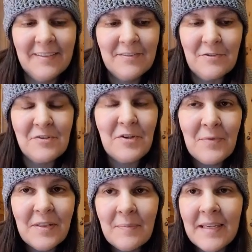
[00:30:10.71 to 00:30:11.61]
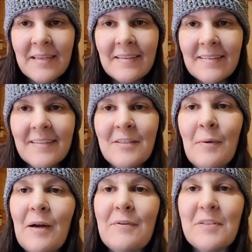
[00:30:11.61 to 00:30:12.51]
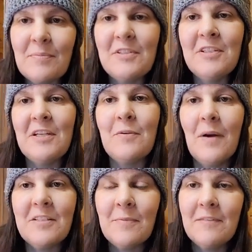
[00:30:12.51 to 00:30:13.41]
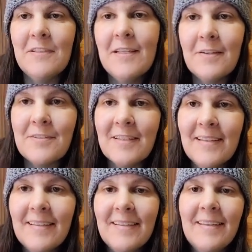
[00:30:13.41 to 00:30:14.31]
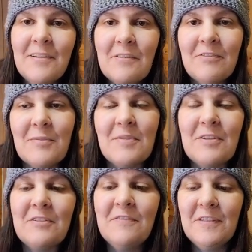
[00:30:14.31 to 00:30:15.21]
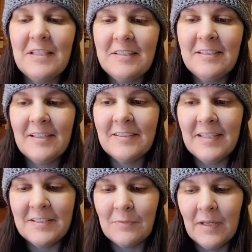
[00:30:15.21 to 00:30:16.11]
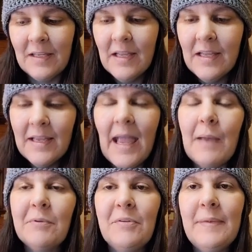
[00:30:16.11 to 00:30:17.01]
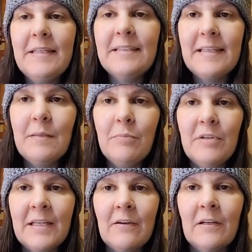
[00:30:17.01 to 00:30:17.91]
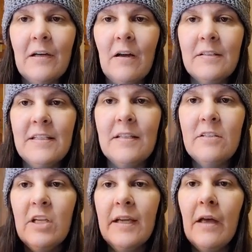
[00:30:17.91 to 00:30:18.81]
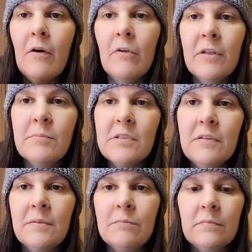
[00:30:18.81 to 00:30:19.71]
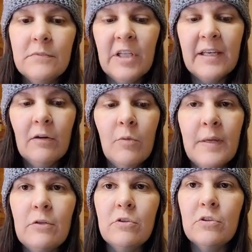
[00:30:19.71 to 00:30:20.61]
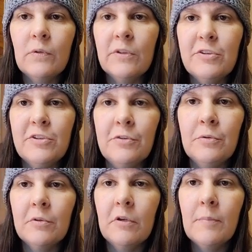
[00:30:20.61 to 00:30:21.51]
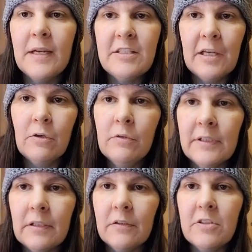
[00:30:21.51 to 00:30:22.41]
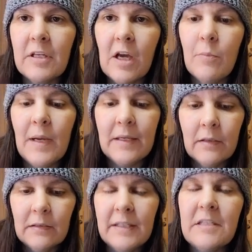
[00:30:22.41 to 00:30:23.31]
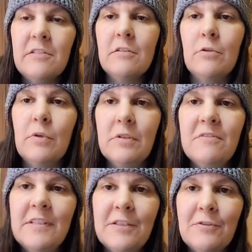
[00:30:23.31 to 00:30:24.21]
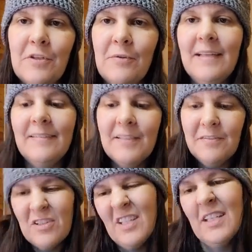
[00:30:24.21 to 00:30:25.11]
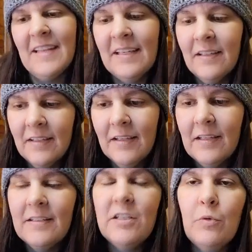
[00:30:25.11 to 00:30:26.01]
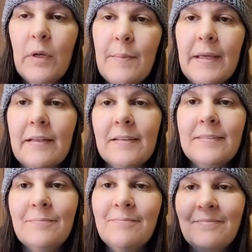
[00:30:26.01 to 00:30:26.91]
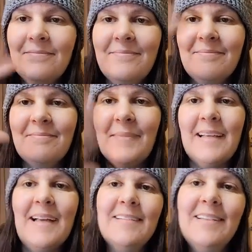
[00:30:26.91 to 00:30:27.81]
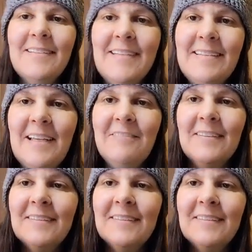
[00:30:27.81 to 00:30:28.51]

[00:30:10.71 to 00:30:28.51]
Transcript: And if you're still with me, you know I always appreciate you watching my videos from start to finish because that's what enables me to keep putting on content. Check out all them, them check out all my new tutorials too. Go to my channel and check out my latest tutorial videos. All right, see if there's anything that you want to make. Bye guys. Stay safe.